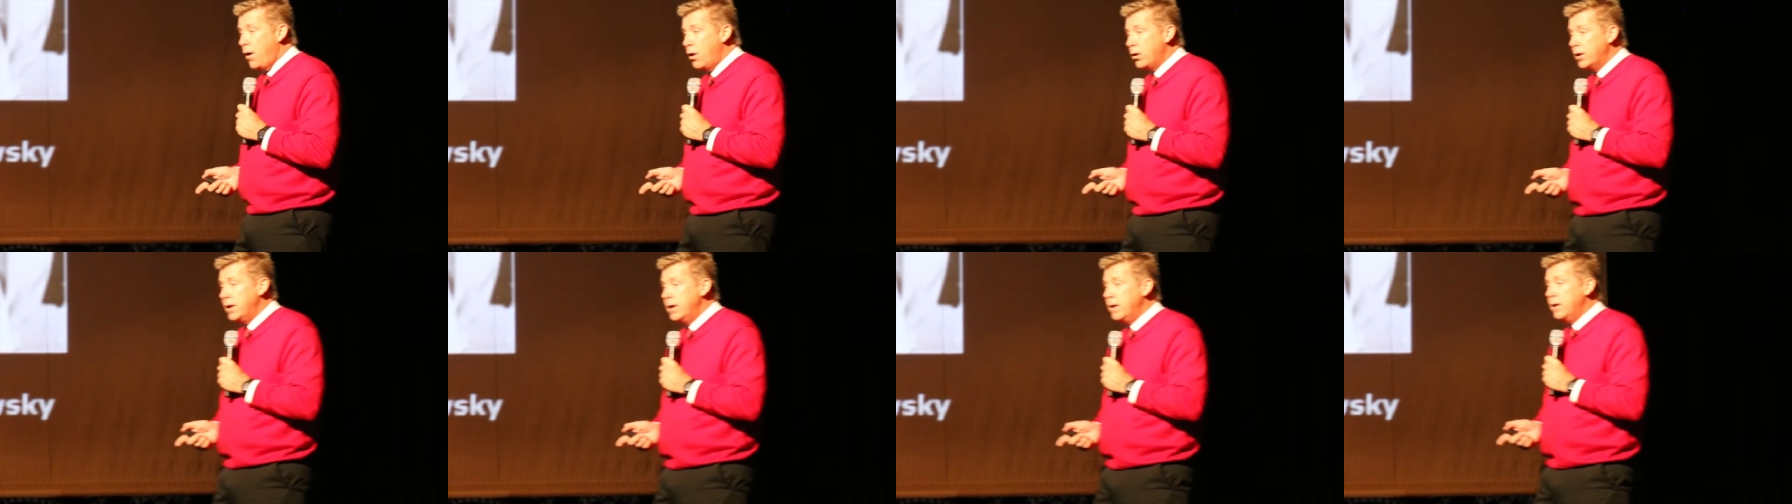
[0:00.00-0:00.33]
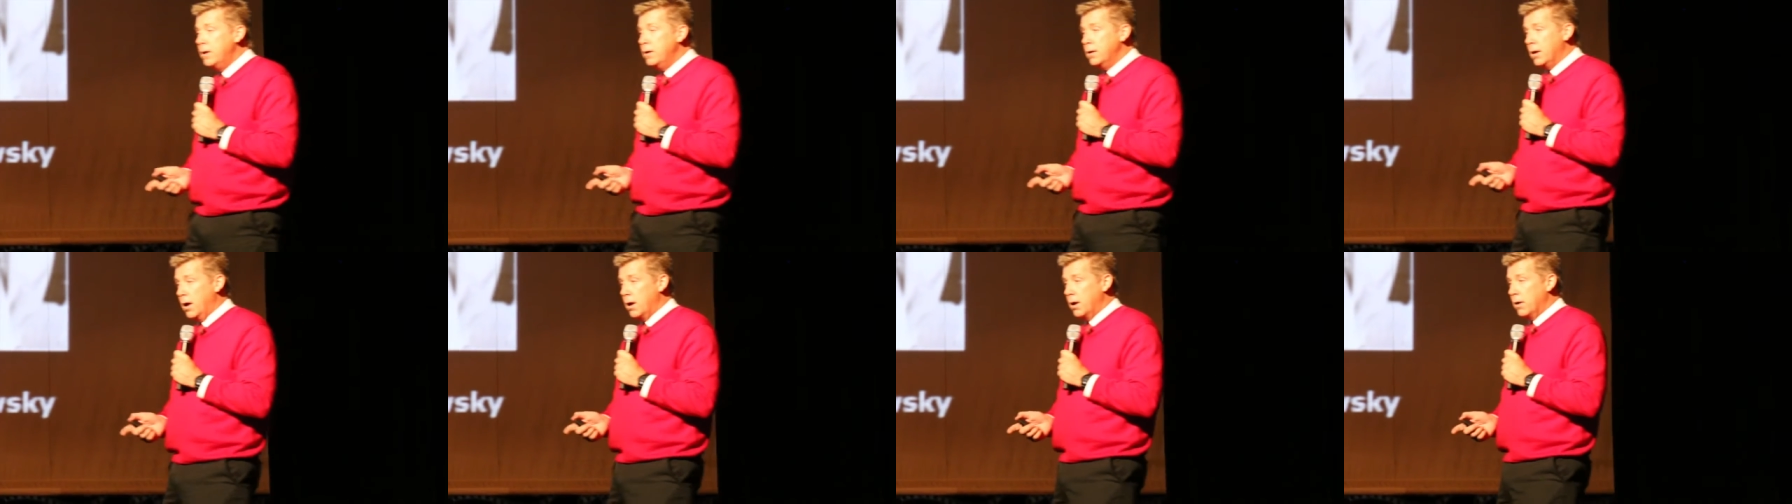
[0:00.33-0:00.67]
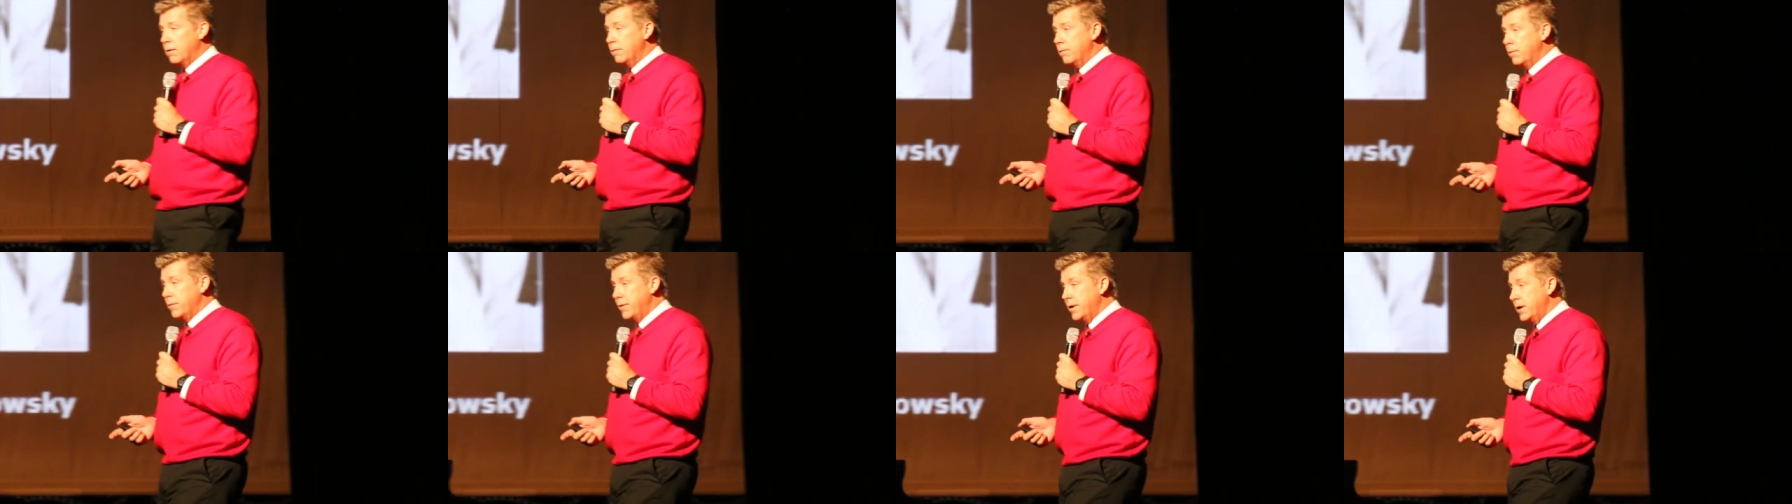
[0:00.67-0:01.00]
fallen in
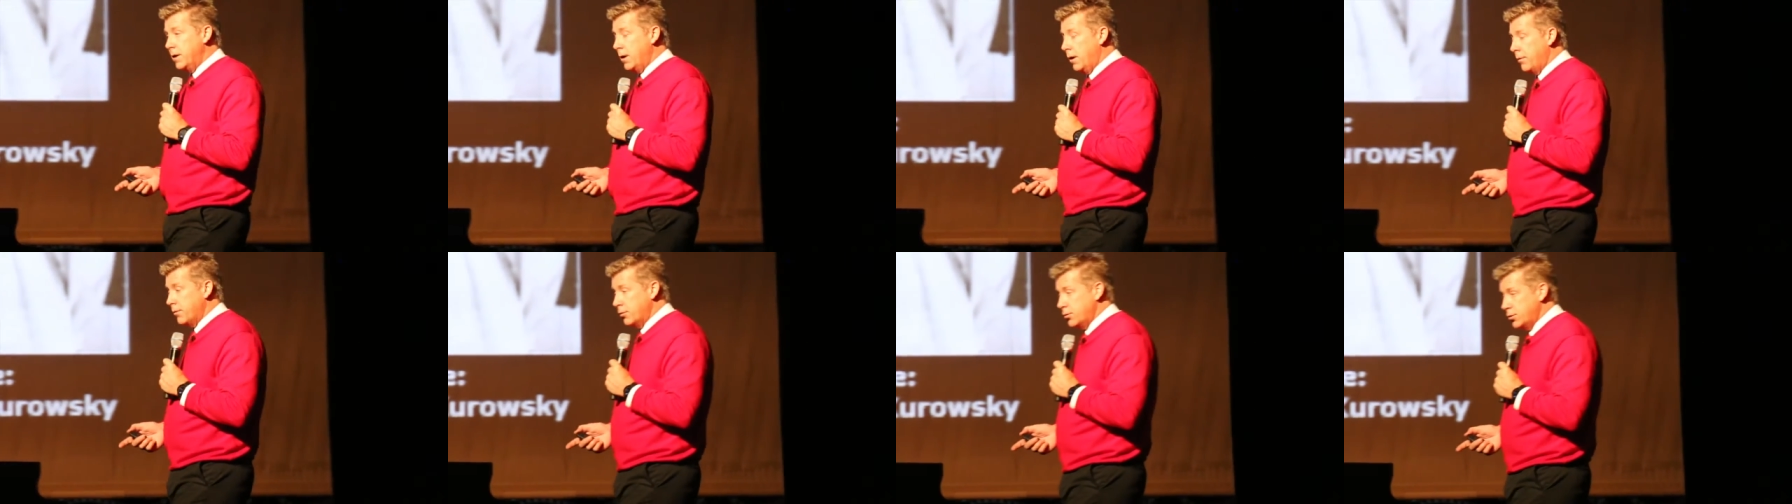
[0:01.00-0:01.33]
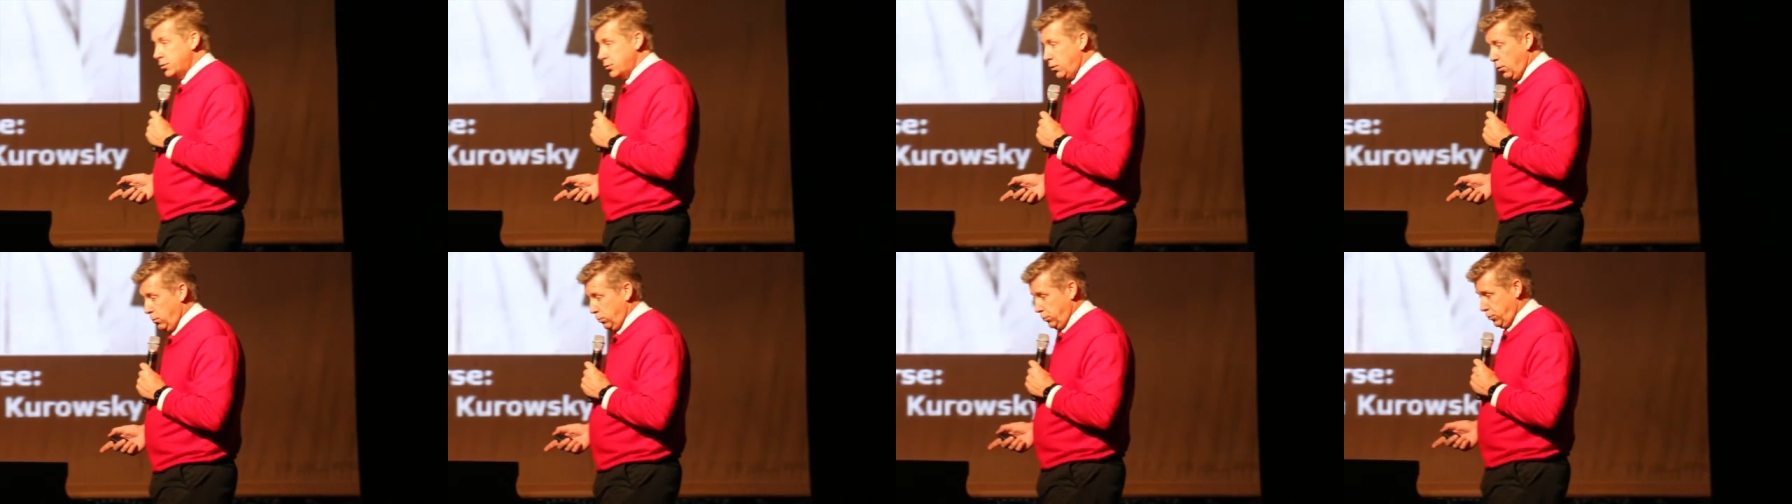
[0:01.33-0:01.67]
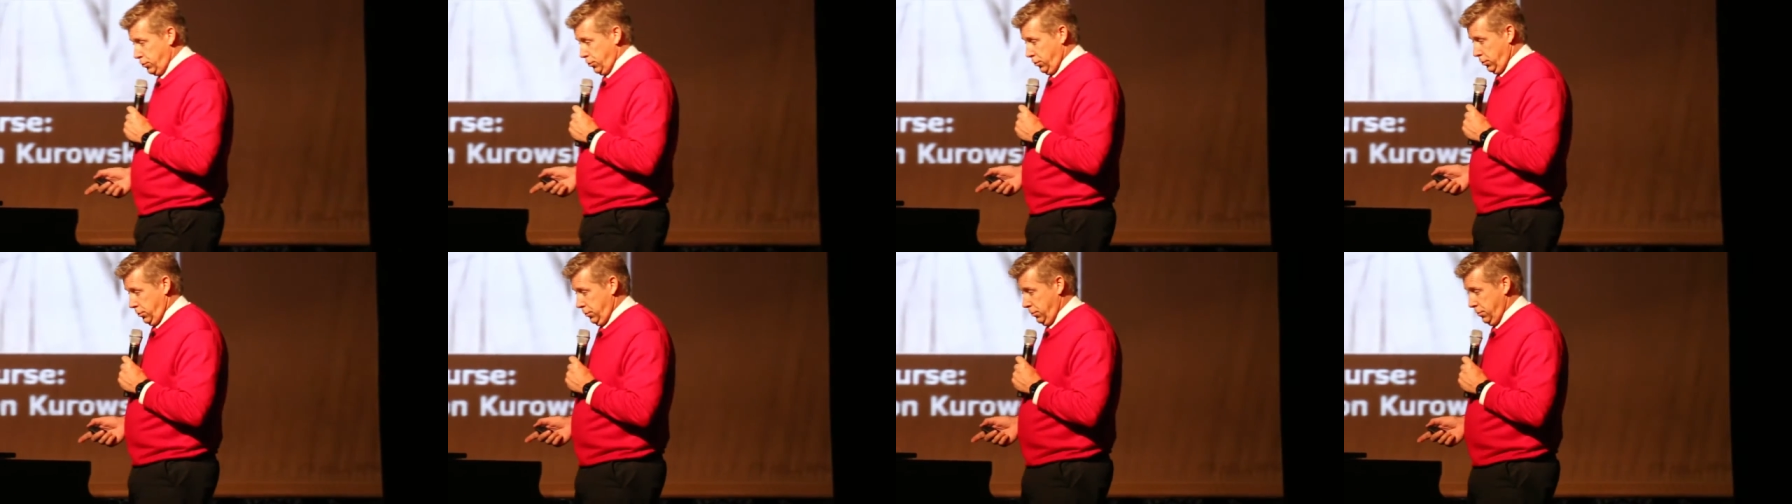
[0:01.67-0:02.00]
love with another
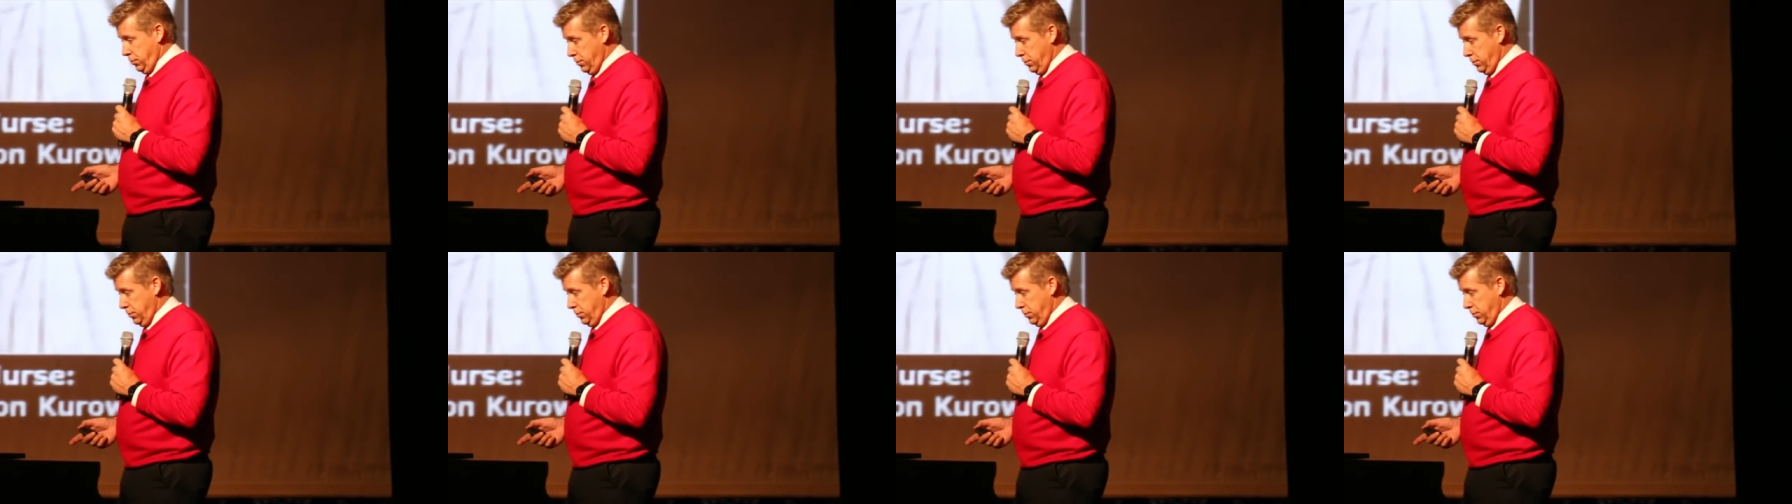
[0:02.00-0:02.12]
soldier.